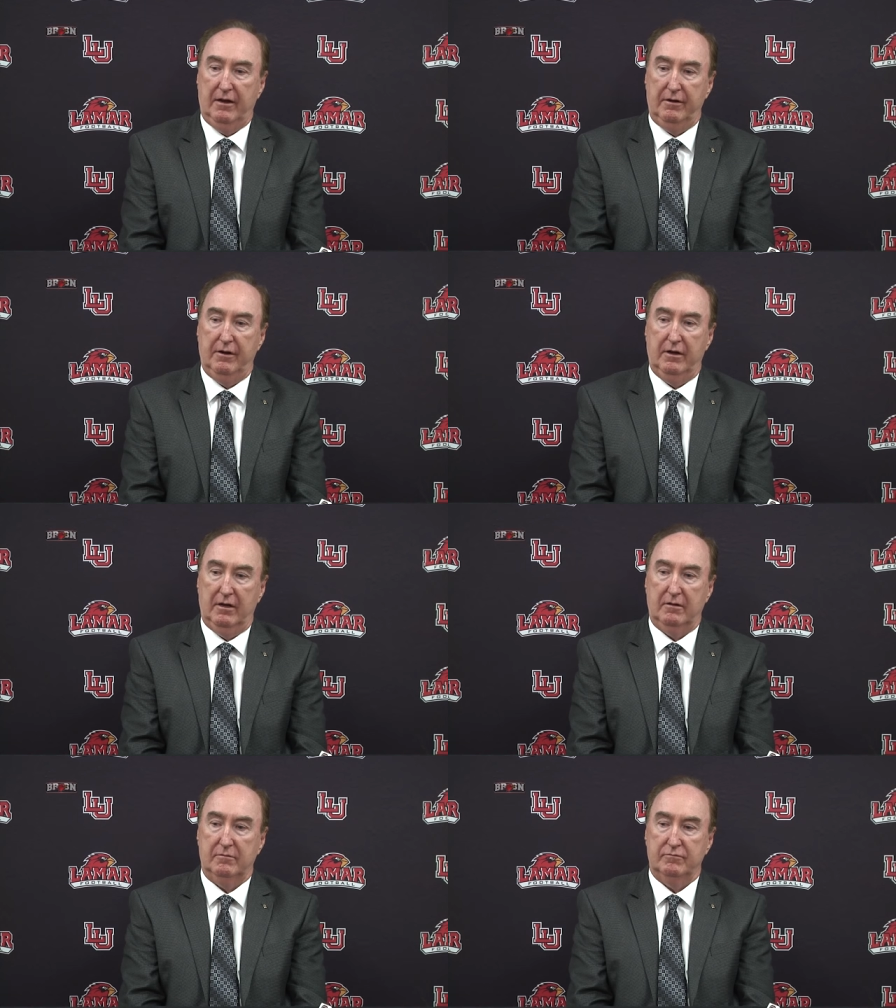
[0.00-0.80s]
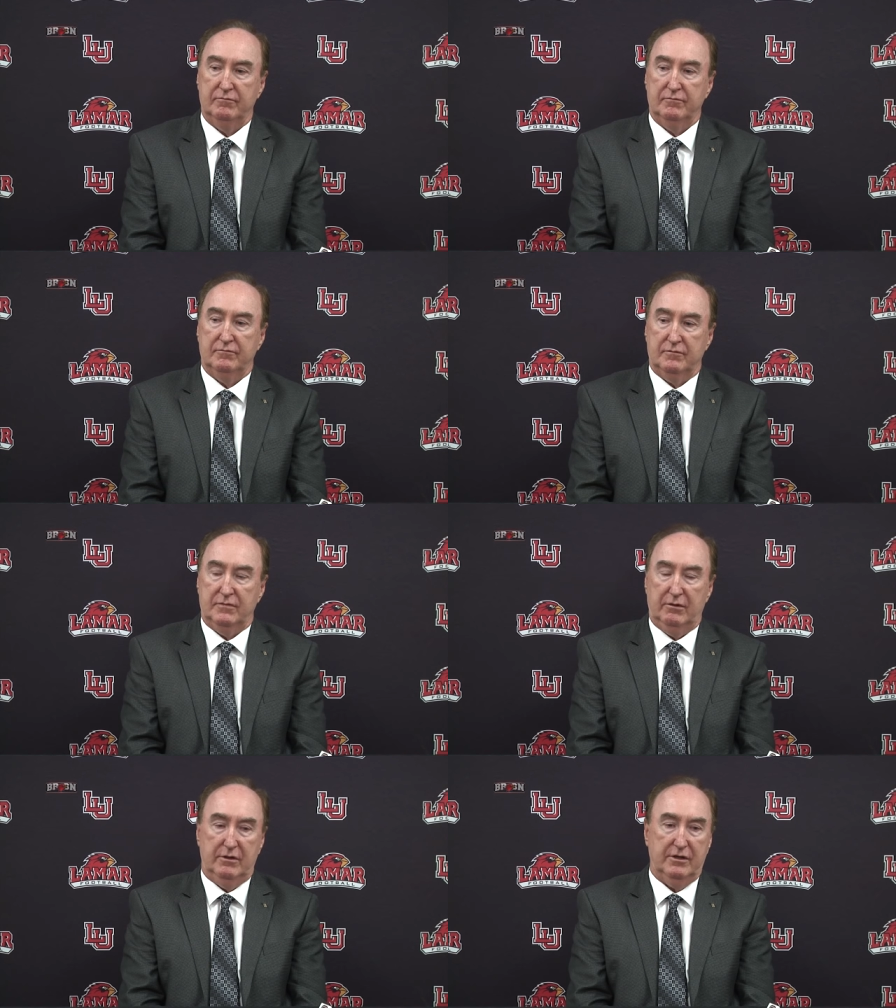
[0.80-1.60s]
And
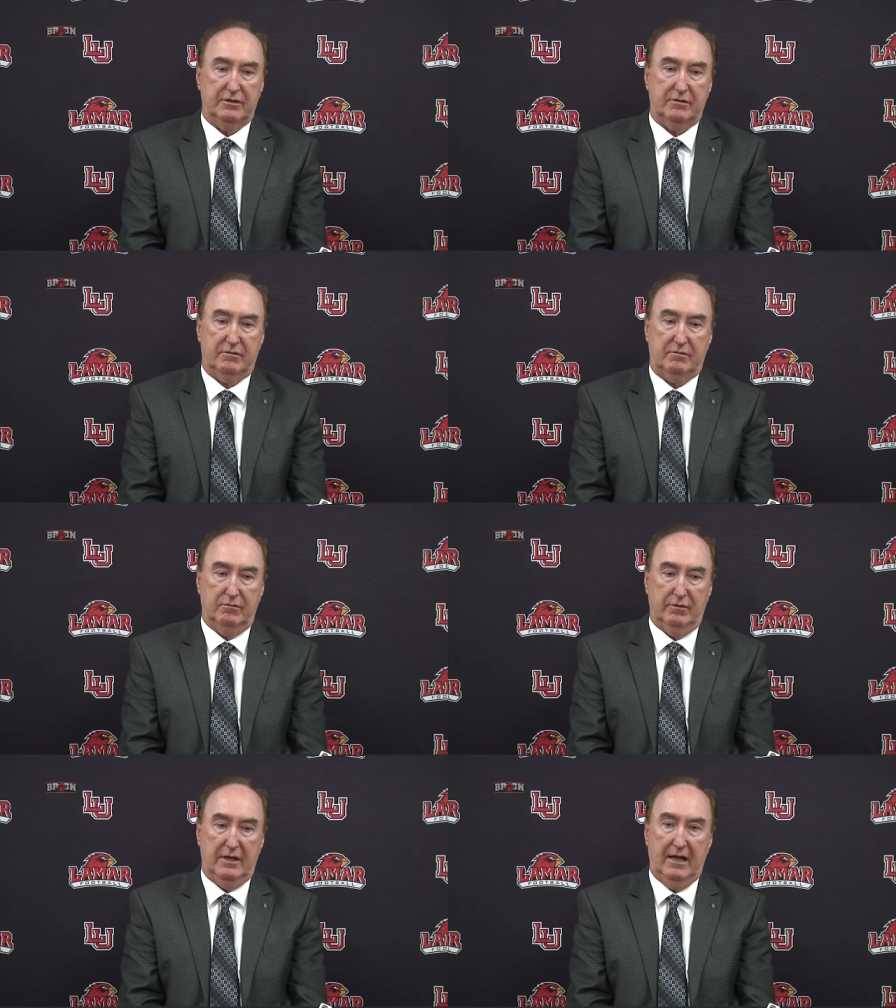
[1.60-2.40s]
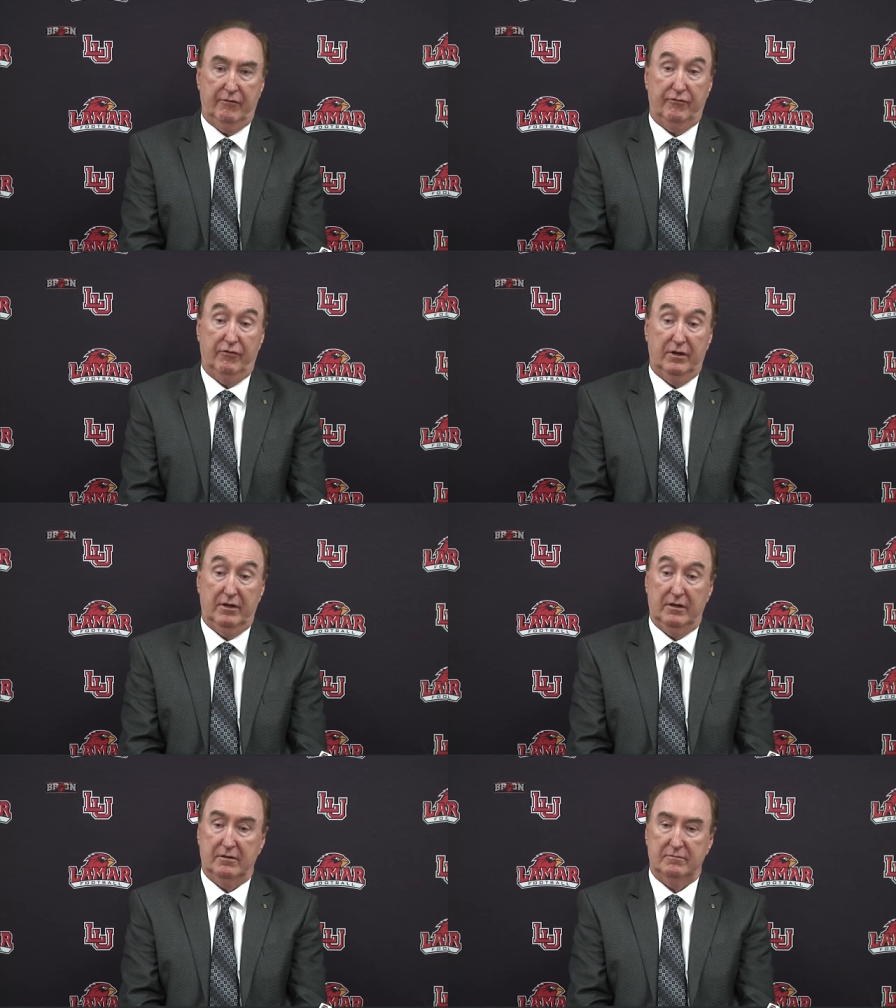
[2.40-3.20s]
uh, we just, we have,
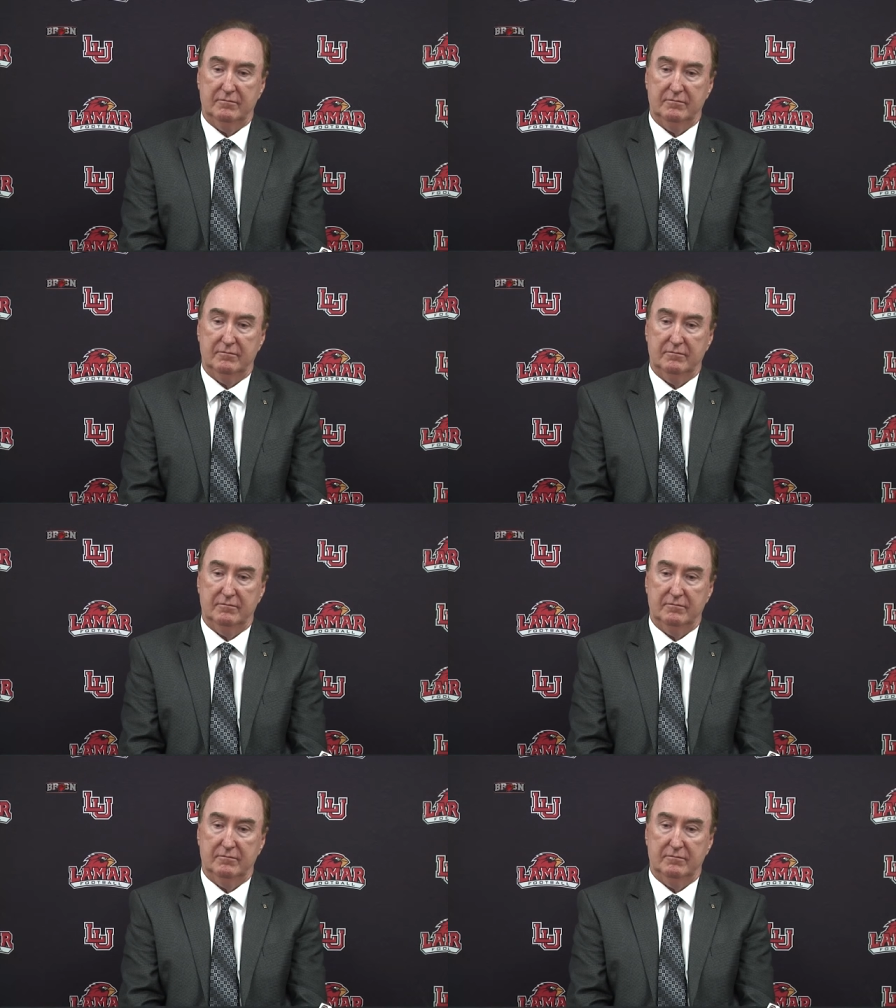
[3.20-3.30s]
uh,